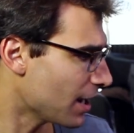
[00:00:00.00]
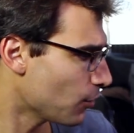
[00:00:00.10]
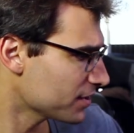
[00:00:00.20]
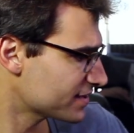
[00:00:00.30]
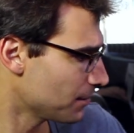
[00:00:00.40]
I
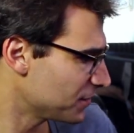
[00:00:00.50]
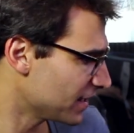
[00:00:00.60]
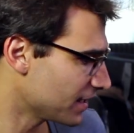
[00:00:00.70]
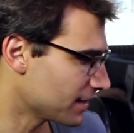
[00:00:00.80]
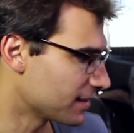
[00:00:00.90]
want
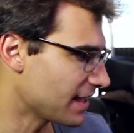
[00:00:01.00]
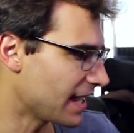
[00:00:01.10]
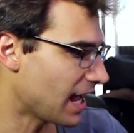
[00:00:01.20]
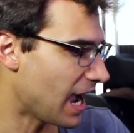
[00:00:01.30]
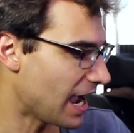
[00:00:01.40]
something
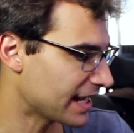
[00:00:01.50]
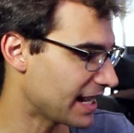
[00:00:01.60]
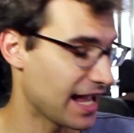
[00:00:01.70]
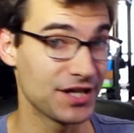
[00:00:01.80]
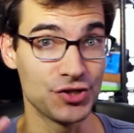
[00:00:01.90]
that I
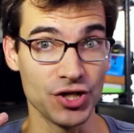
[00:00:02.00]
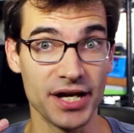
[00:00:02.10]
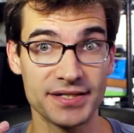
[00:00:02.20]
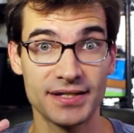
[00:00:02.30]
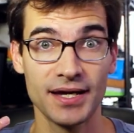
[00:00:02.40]
can
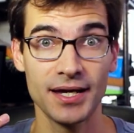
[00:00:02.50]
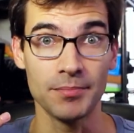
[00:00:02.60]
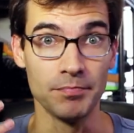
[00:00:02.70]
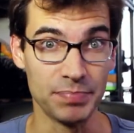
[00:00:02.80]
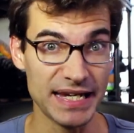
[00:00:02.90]
just
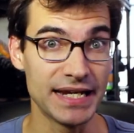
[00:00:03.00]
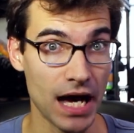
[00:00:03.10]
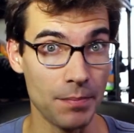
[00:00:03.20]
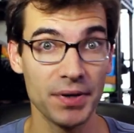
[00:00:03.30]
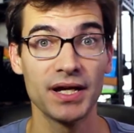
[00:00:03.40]
beat
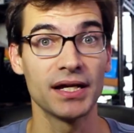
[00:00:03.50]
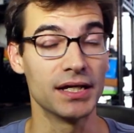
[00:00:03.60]
up,